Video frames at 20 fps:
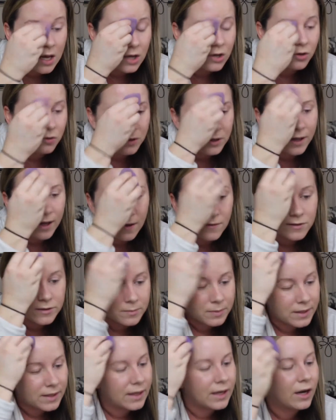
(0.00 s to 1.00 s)
And you really have to
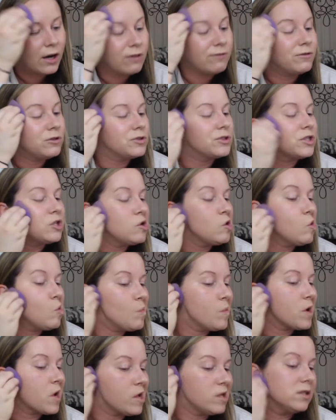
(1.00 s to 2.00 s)
be careful too,
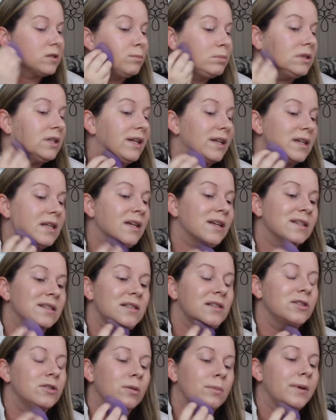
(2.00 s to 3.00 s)
because blending is
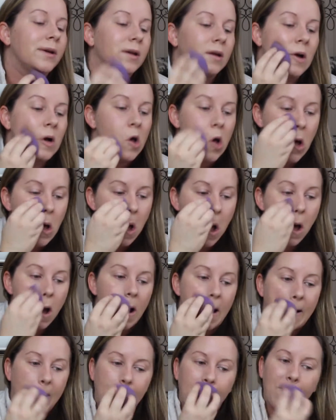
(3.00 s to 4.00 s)
a little bit
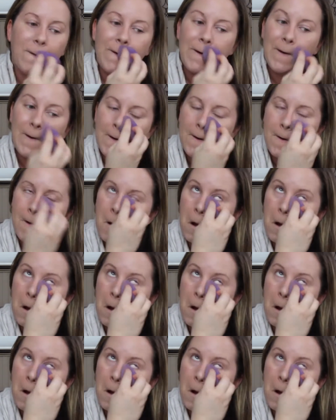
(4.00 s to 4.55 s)
harder